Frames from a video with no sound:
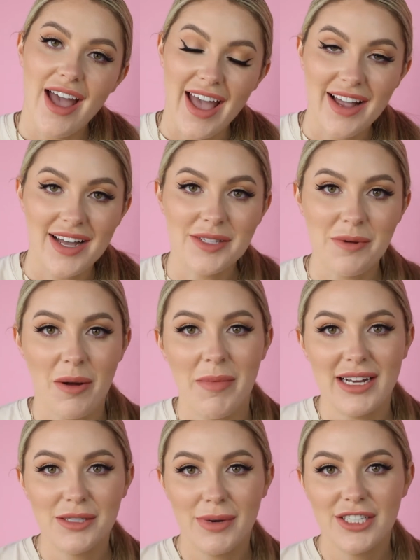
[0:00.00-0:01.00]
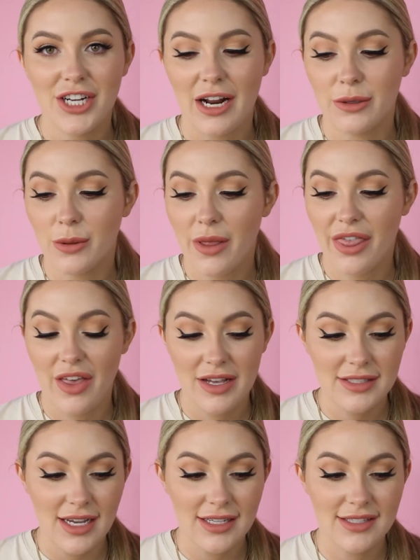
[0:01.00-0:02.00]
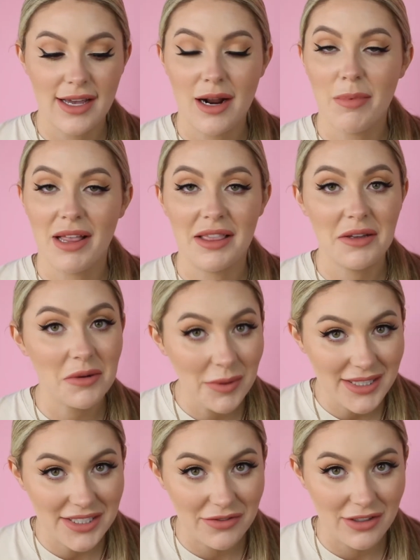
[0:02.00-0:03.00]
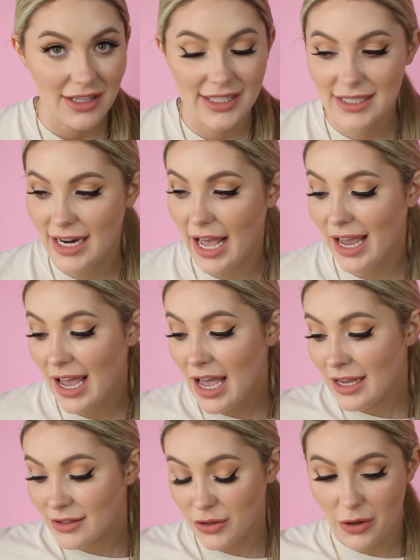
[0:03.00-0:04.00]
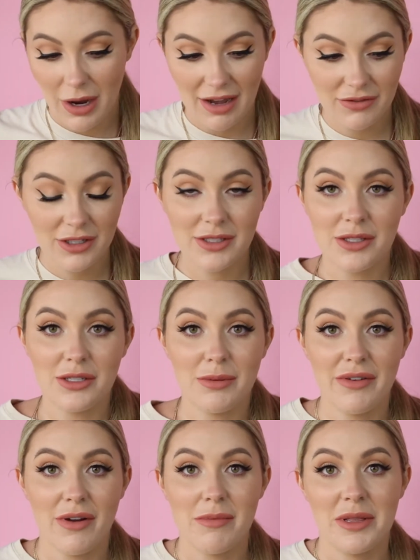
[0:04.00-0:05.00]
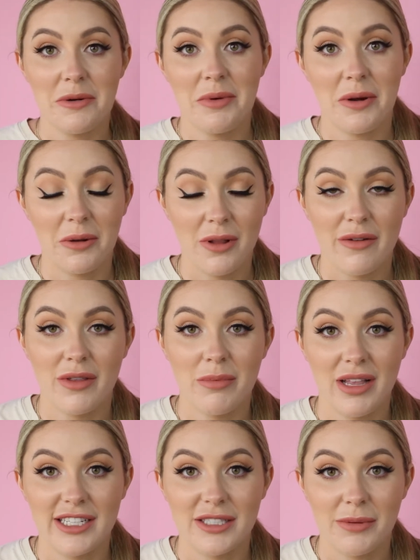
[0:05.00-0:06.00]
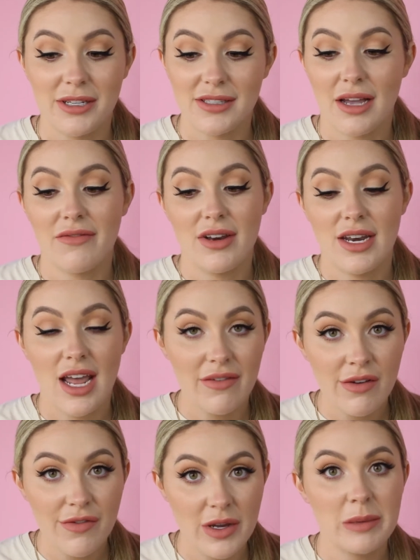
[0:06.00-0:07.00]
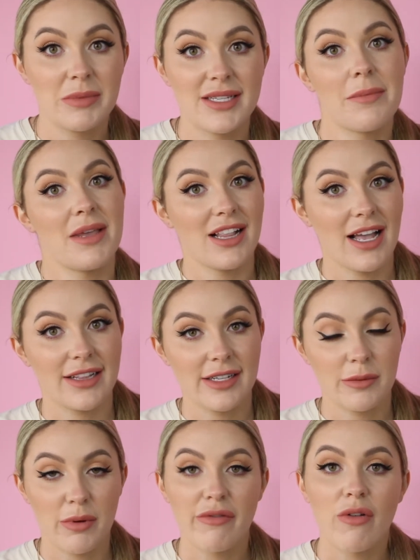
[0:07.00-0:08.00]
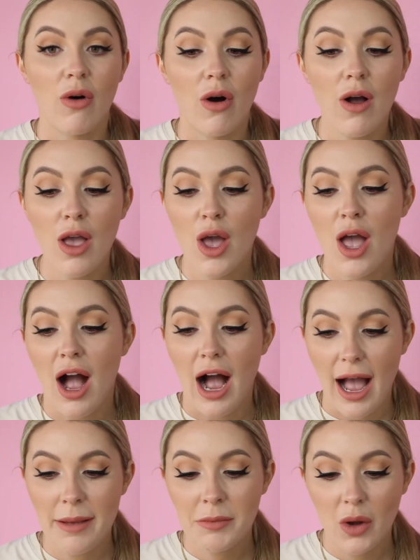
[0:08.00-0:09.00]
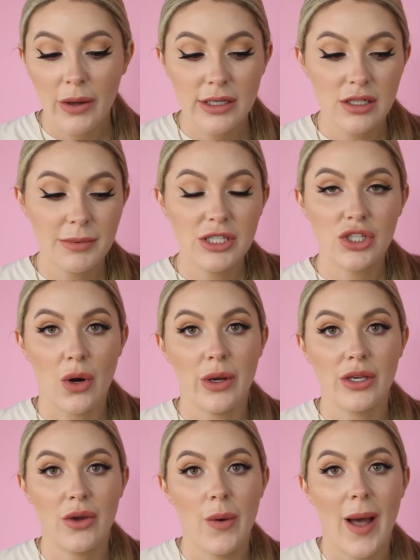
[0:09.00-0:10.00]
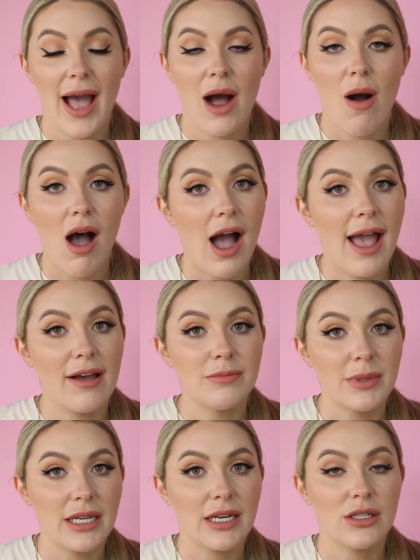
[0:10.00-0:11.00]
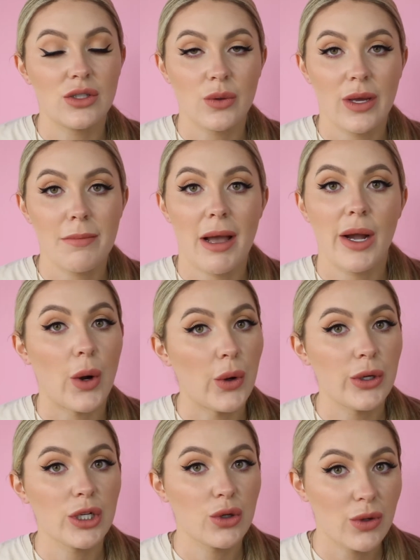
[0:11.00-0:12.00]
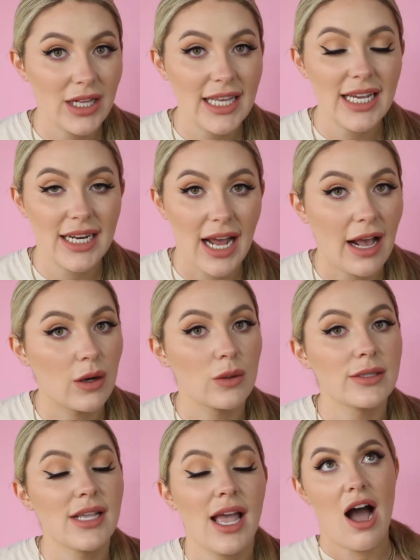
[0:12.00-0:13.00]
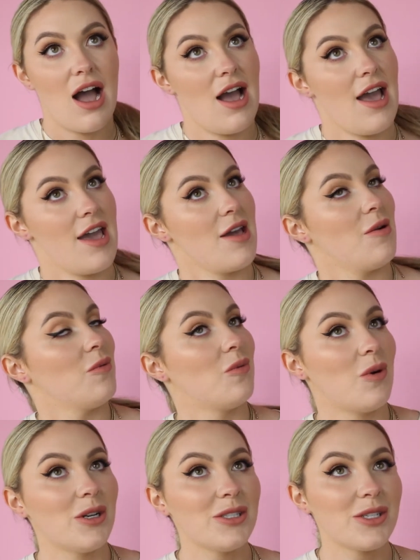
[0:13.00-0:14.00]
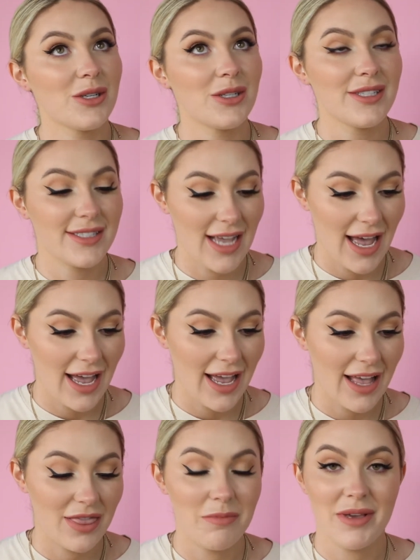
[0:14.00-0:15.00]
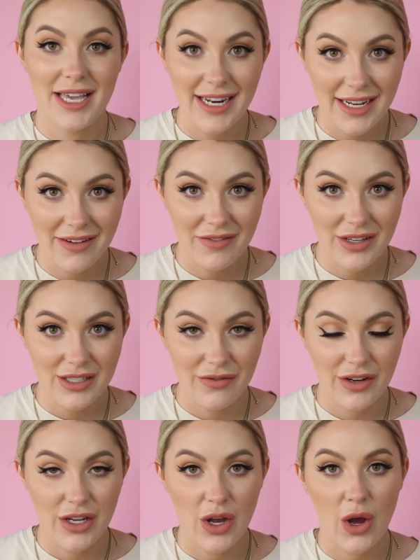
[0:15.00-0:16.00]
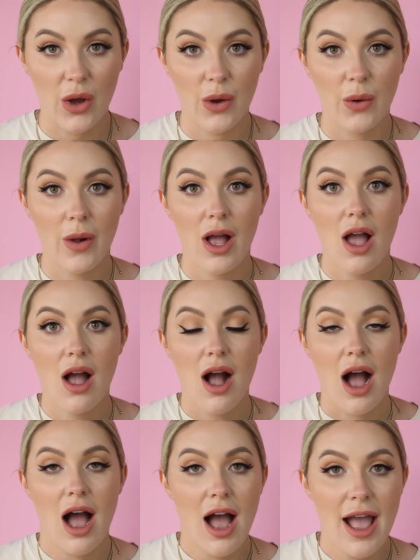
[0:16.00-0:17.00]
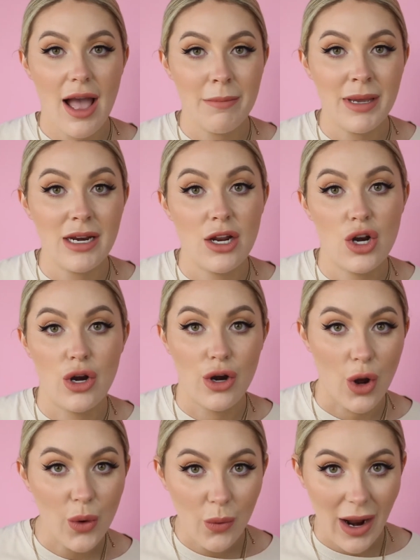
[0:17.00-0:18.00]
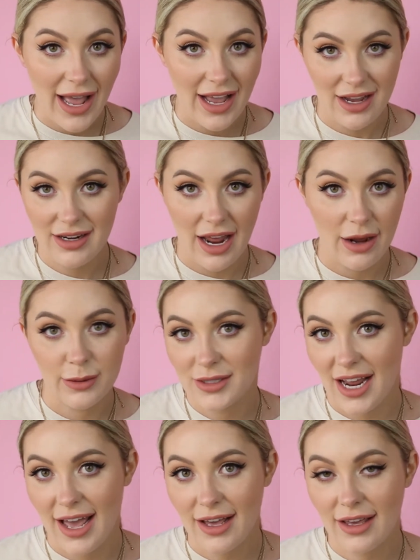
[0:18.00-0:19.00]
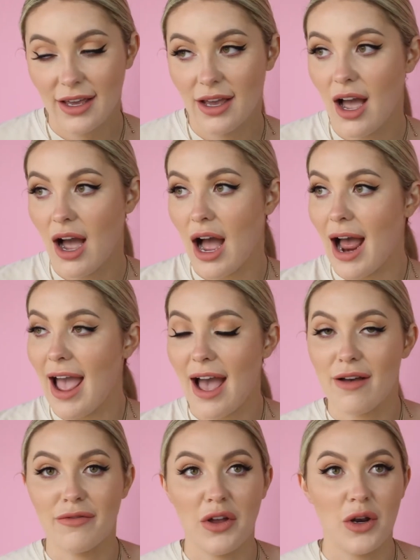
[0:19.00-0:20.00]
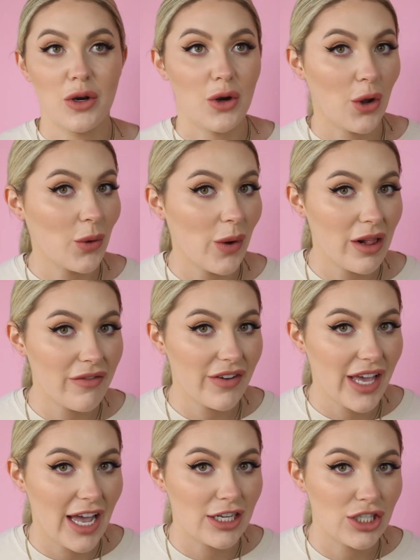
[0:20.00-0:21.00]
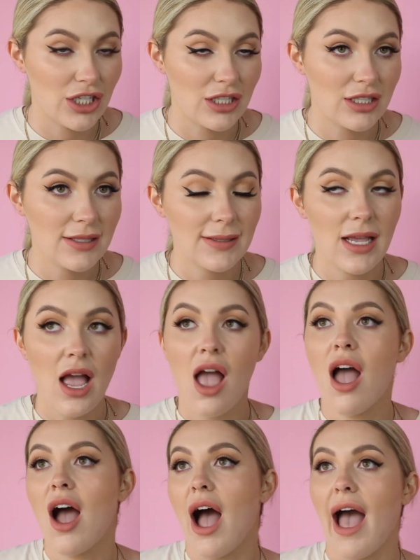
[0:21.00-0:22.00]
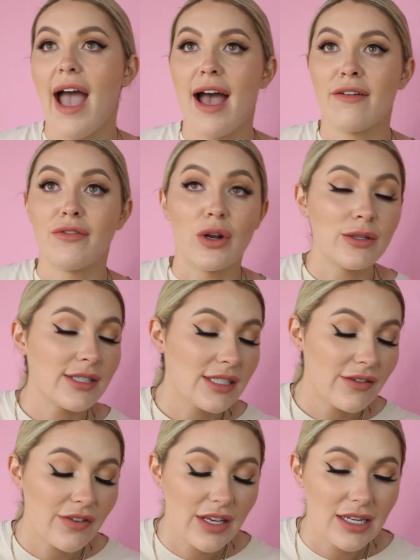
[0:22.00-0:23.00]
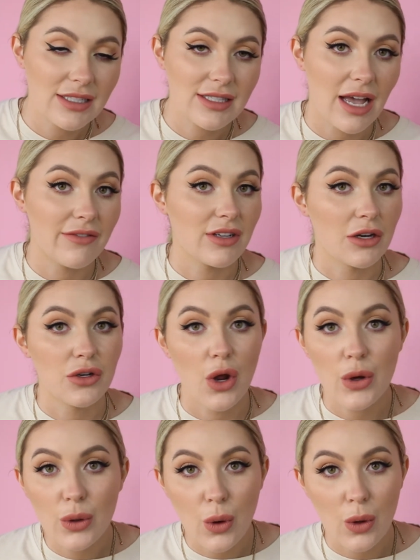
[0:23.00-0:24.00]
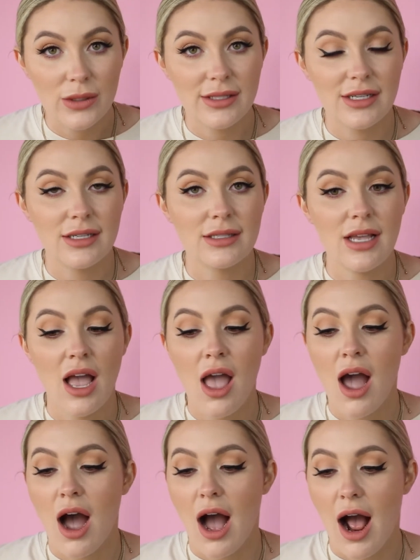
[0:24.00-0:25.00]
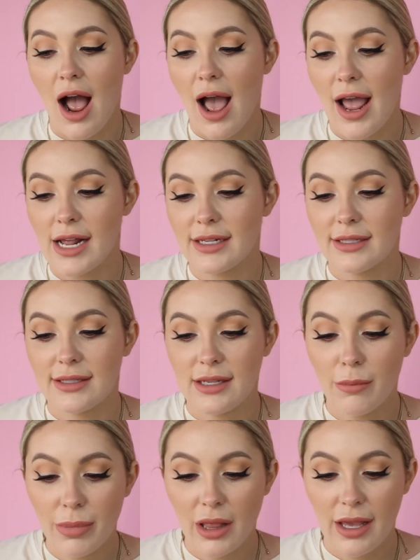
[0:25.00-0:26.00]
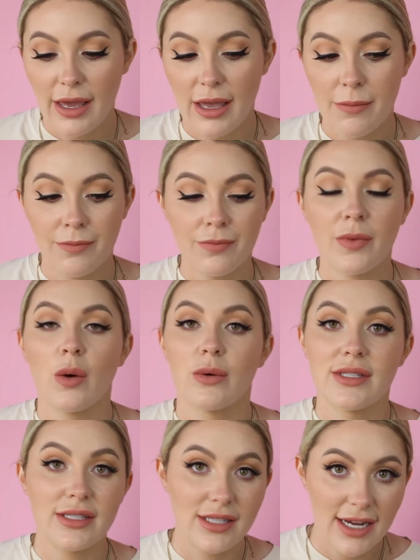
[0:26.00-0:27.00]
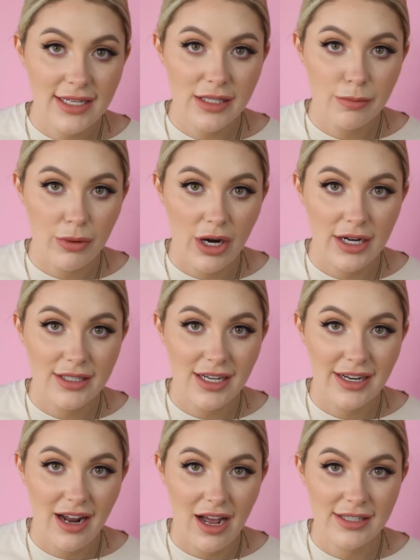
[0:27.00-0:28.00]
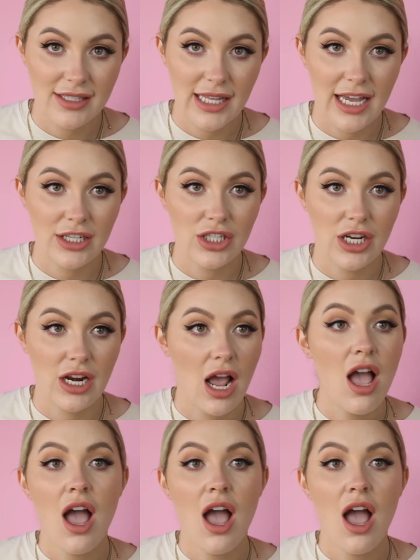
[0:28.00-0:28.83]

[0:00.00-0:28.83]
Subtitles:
Hey guys, welcome back to my channel. Things are set up a little bit differently today, so you'll have to excuse me if I'm a little bit all over the place because I've never filmed something like this before. I'm going to be showing you how I have been doing my own acrylic nails. I want to say at the beginning of this video, I am in no way a nail tech. I have no qualifications. I have no certificates. I've done no courses. I simply was desperate in isolation.